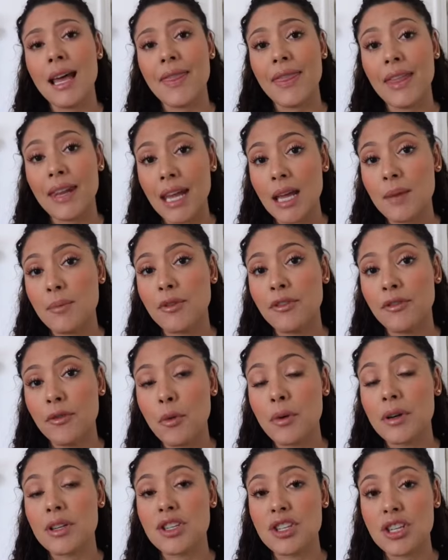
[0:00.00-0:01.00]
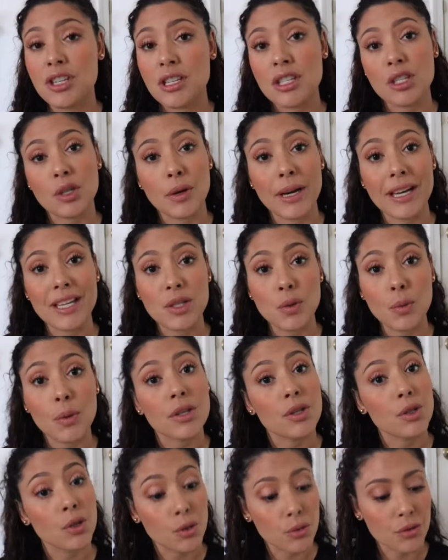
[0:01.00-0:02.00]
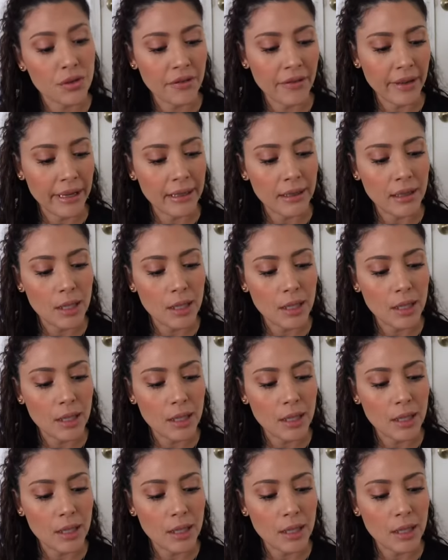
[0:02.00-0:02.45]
the night before Jesus Christ was crucified.